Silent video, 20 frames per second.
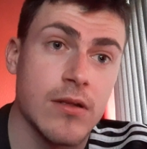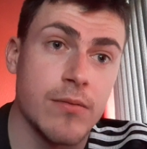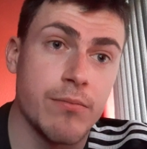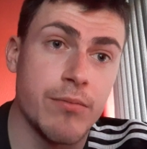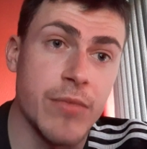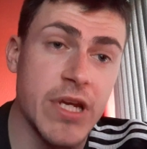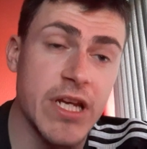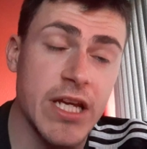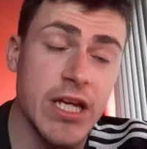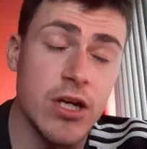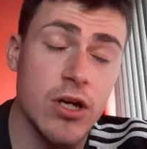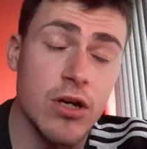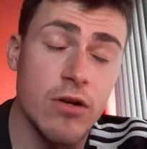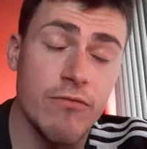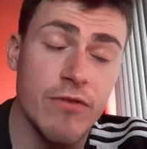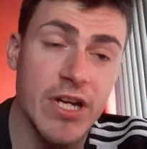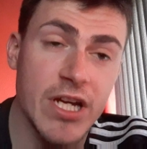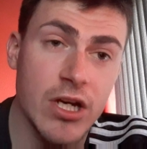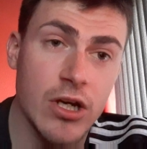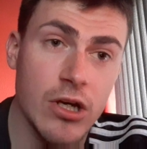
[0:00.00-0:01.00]
Mino
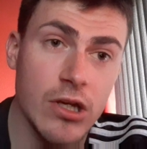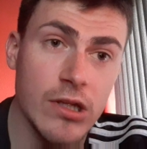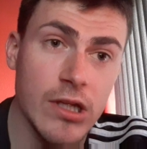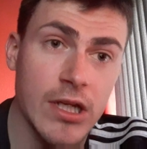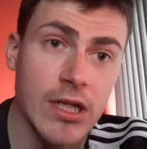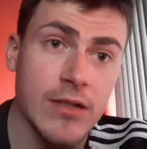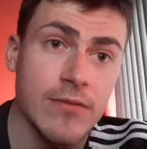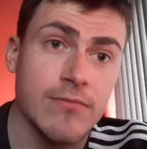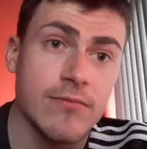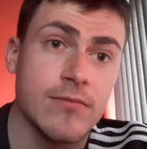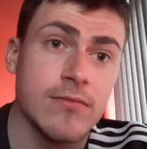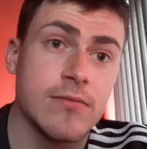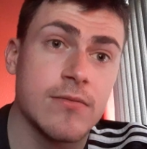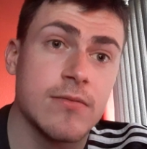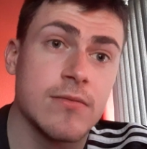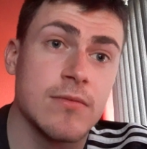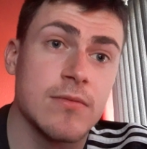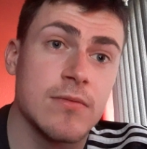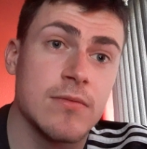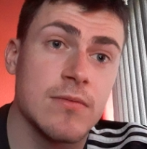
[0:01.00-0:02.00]
Raiola,
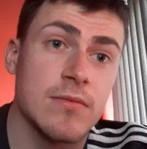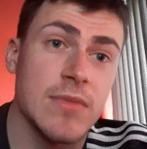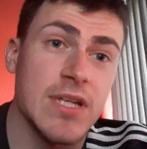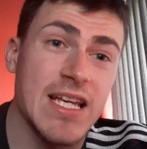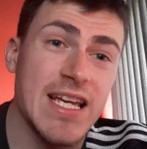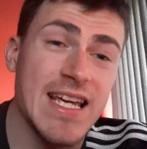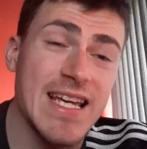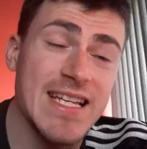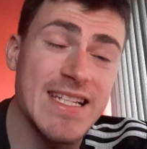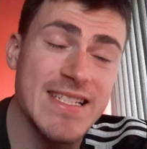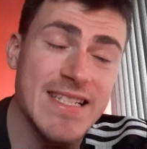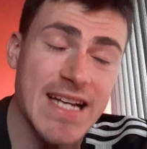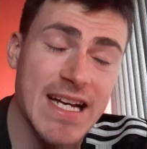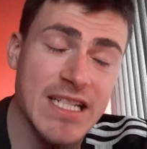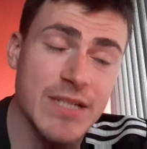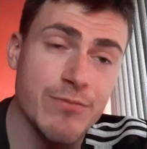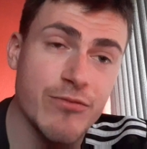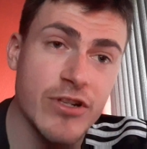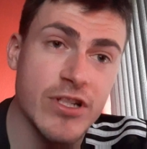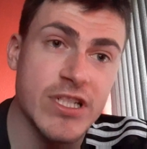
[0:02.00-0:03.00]
he's
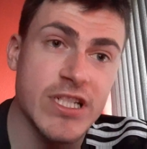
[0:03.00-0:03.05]
desperate